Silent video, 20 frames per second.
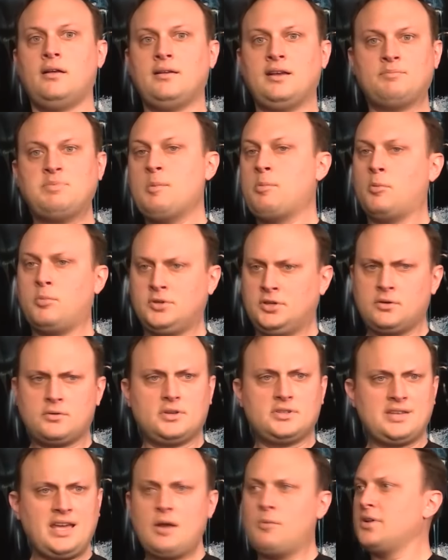and people would
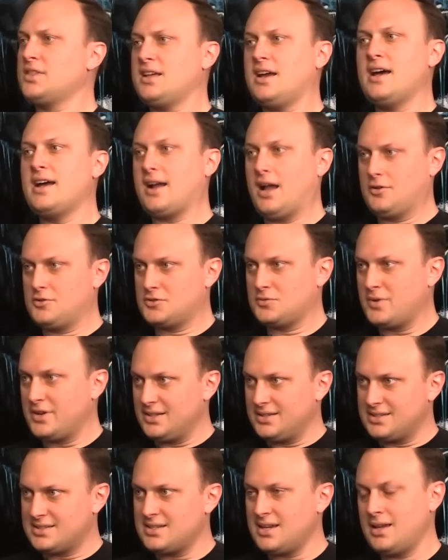notice, hey, what the heck, I just went
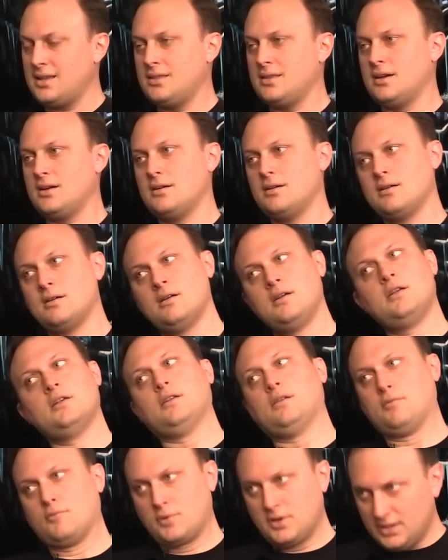insane there,
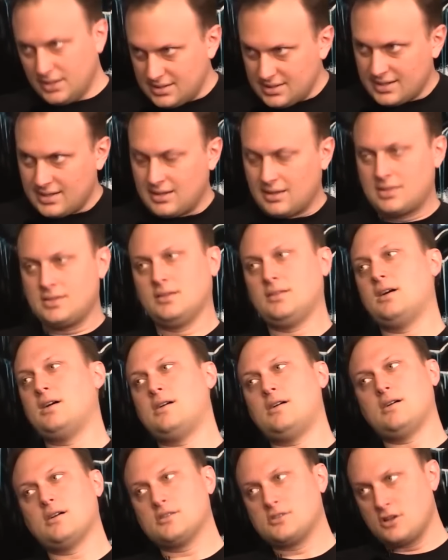really dig into the
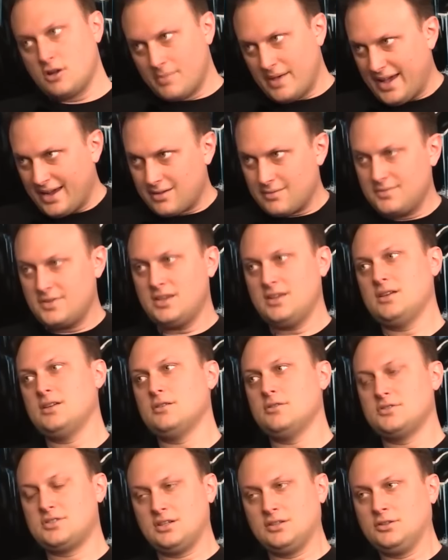logs, go back at
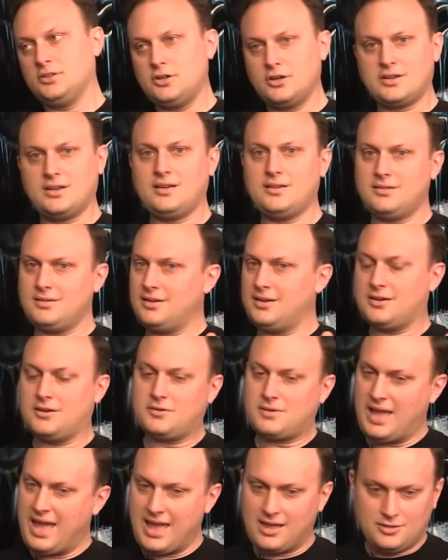videos and look at,
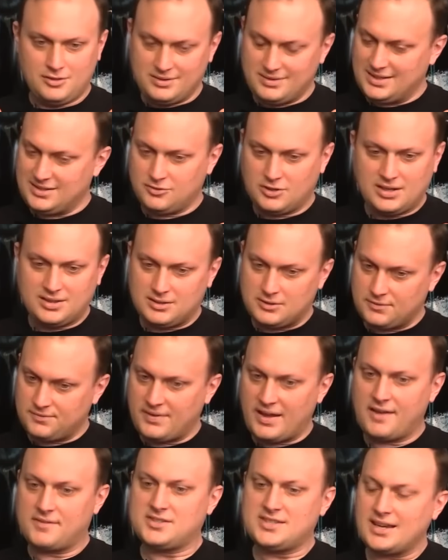hey, look at this
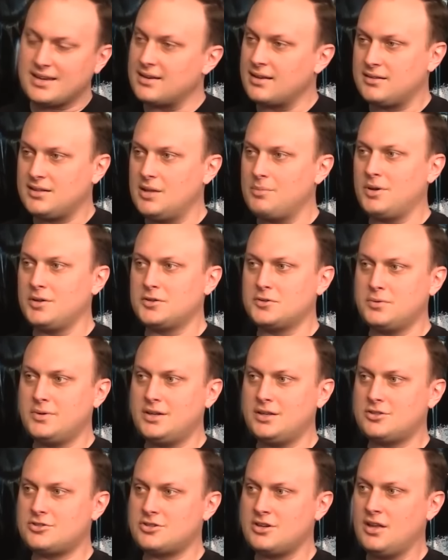5-second clip on
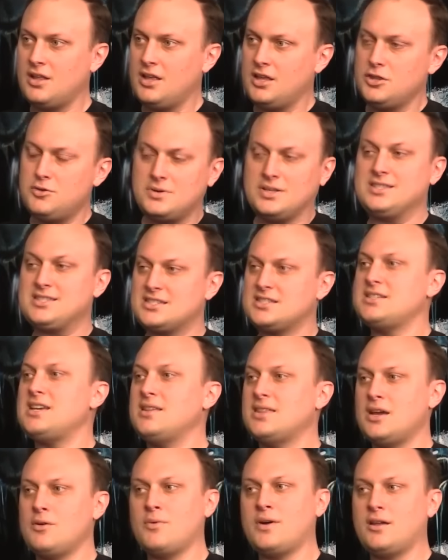Twitch. You can
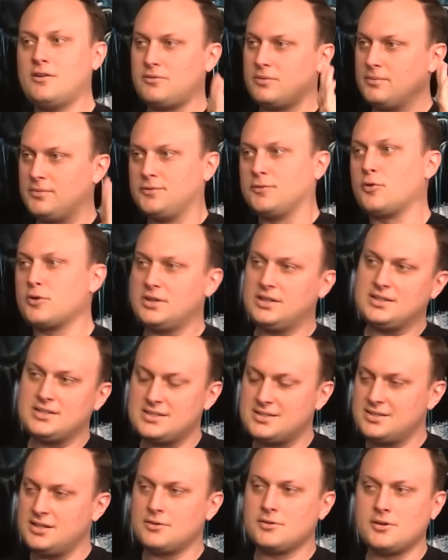see they went from 40 to
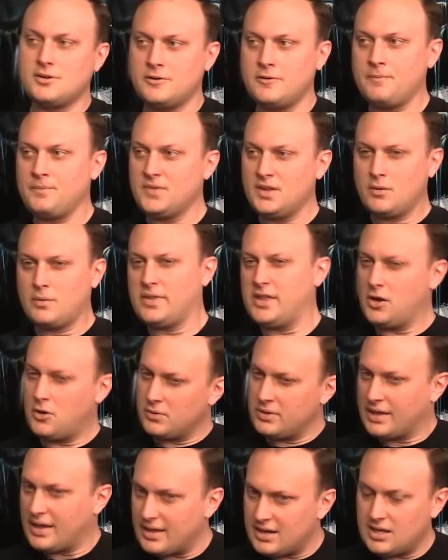0 when they
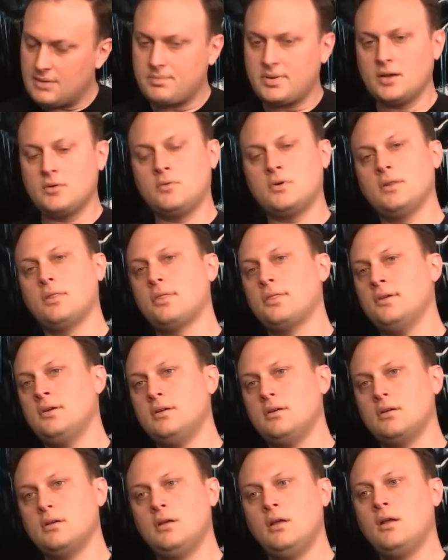only got hit by one
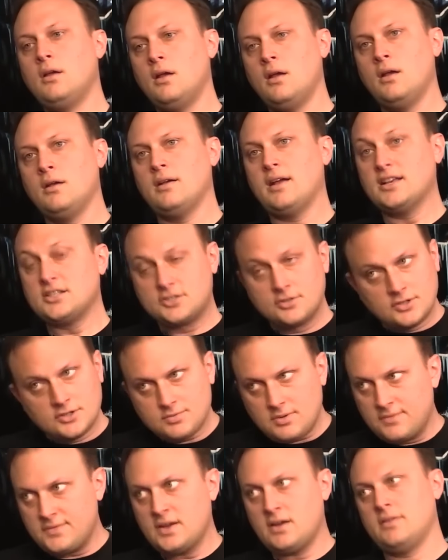thing. As soon as
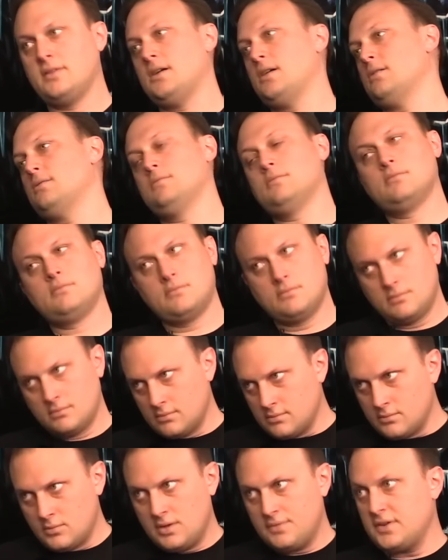we found that,
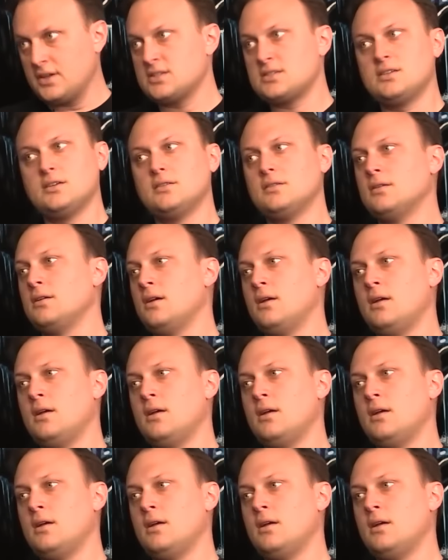we fixed it.